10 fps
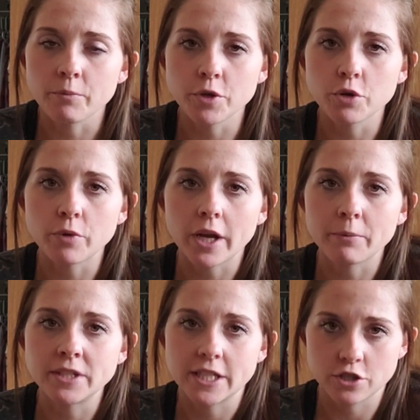your
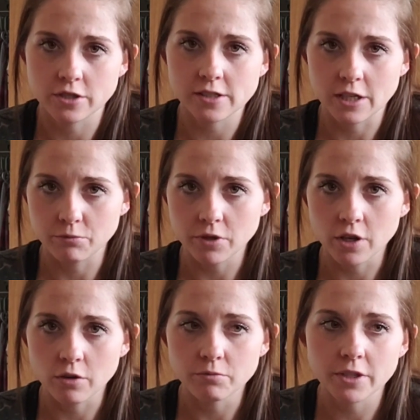recommendations down
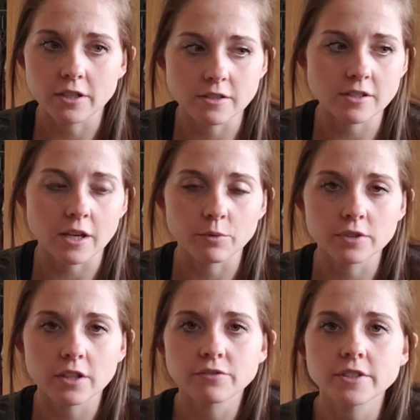below because I would
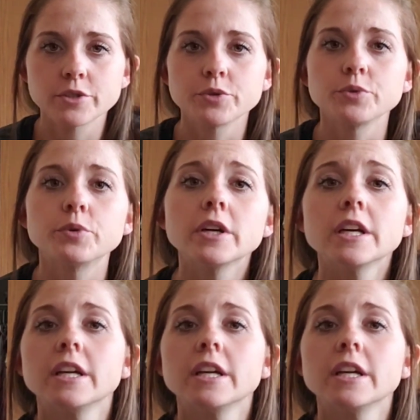love to